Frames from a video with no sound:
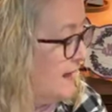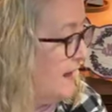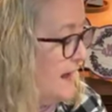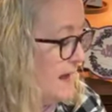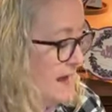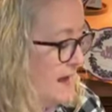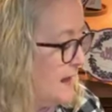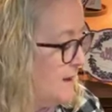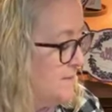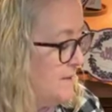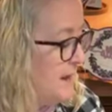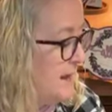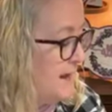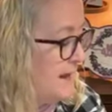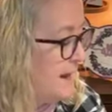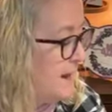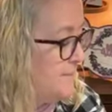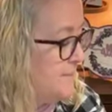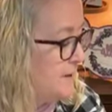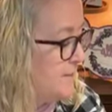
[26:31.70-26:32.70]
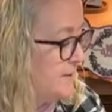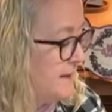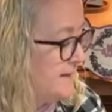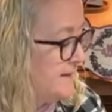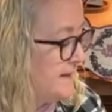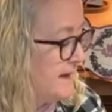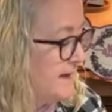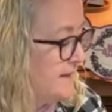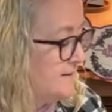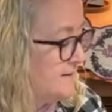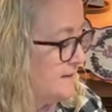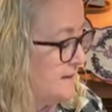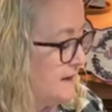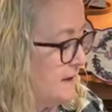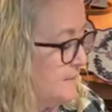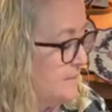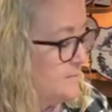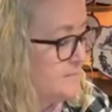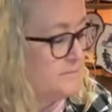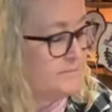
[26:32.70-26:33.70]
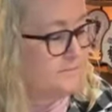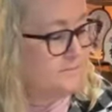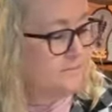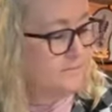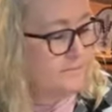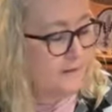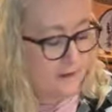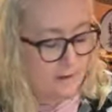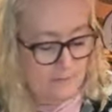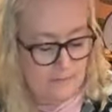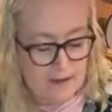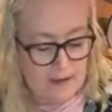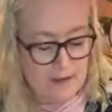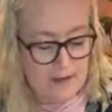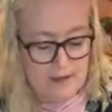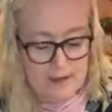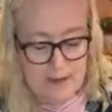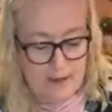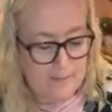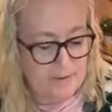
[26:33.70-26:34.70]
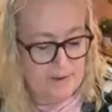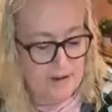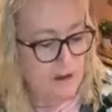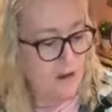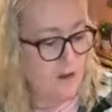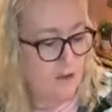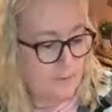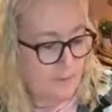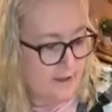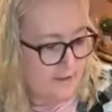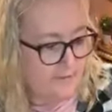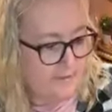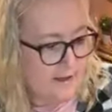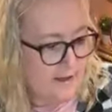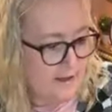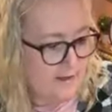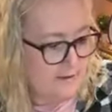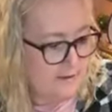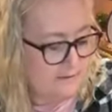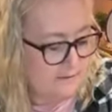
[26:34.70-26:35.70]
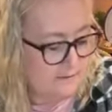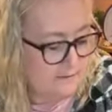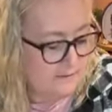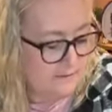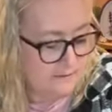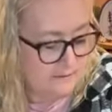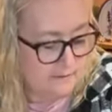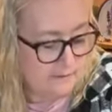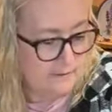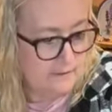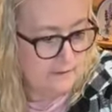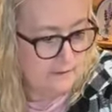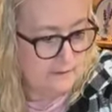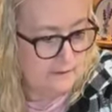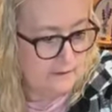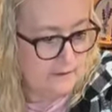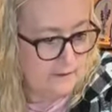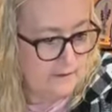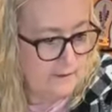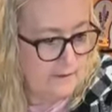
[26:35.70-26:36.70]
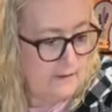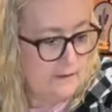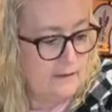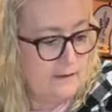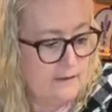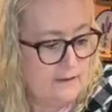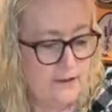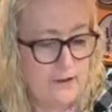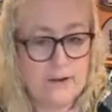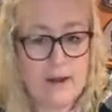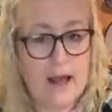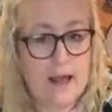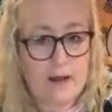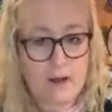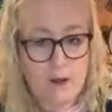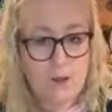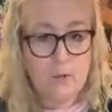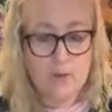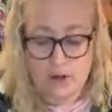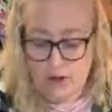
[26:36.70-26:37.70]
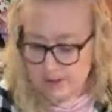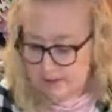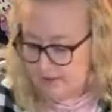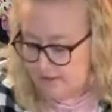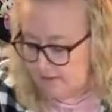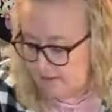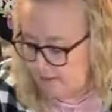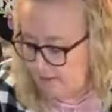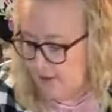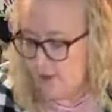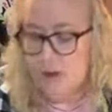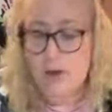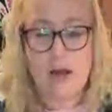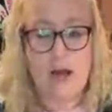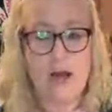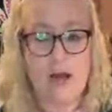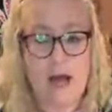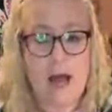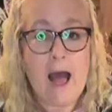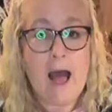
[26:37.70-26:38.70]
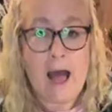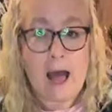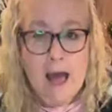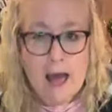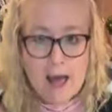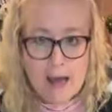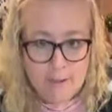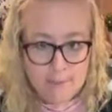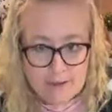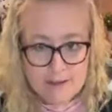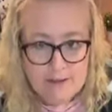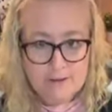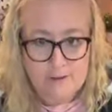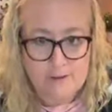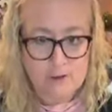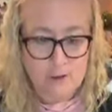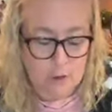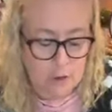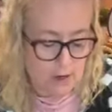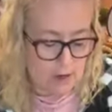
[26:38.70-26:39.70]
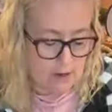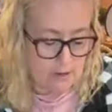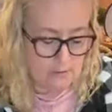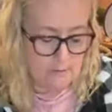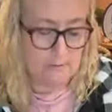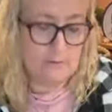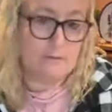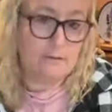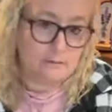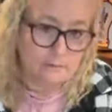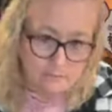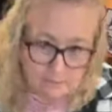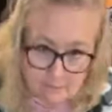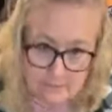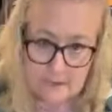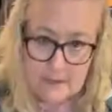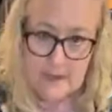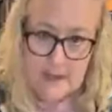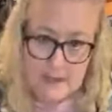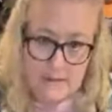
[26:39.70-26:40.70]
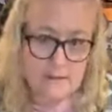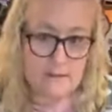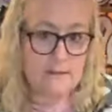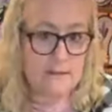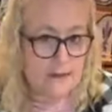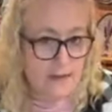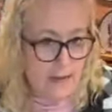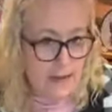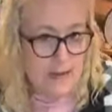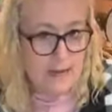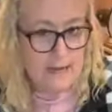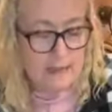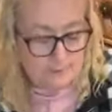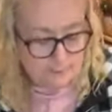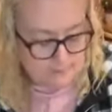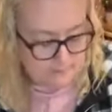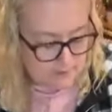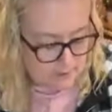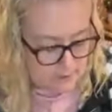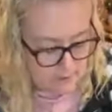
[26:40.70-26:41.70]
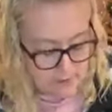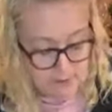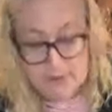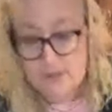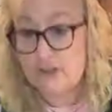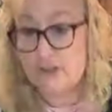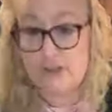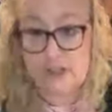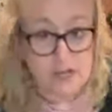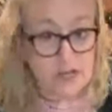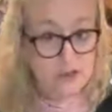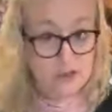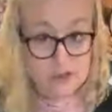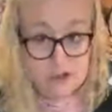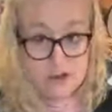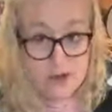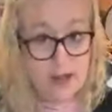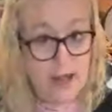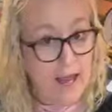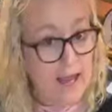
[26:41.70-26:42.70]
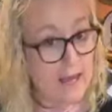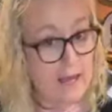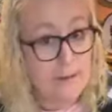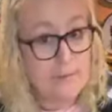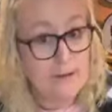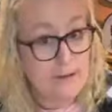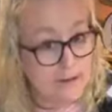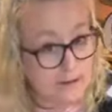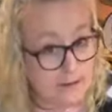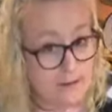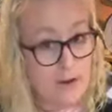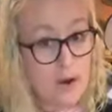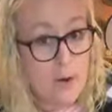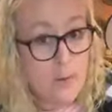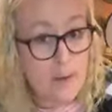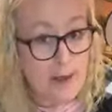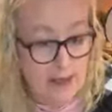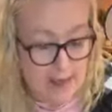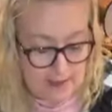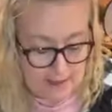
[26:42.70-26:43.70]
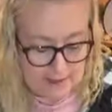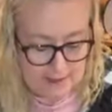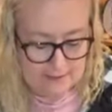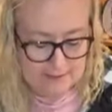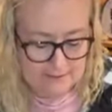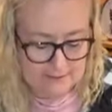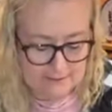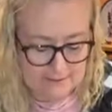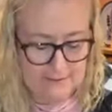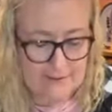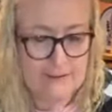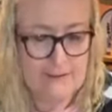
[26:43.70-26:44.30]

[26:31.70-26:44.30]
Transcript: Yeah, I'm not happy about that. I'm not happy at all about that. You're not Home Goods. You're a hobby store. That's the name. So unless you change your name, you need to go back.